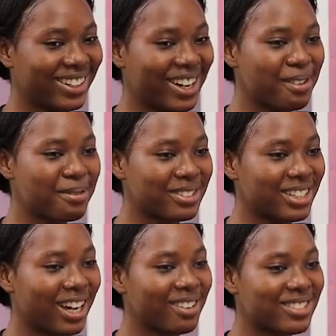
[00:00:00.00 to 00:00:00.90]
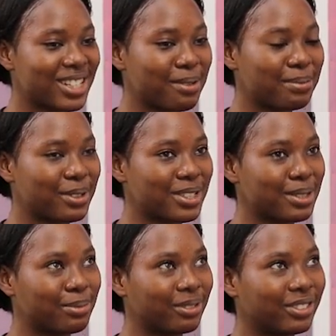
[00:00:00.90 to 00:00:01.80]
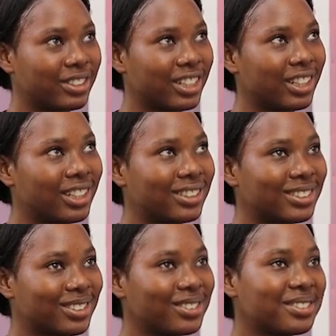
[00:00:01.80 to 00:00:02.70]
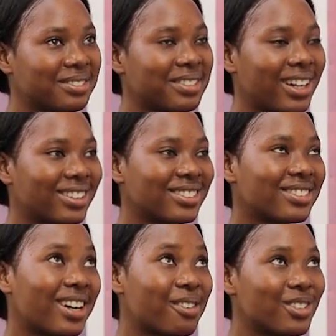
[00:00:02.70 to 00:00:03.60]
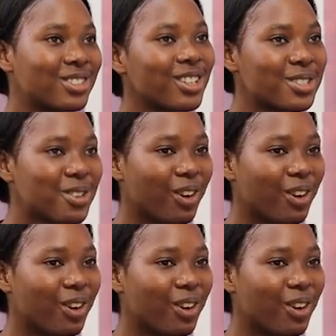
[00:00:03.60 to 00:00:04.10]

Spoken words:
How is that possible? So I was just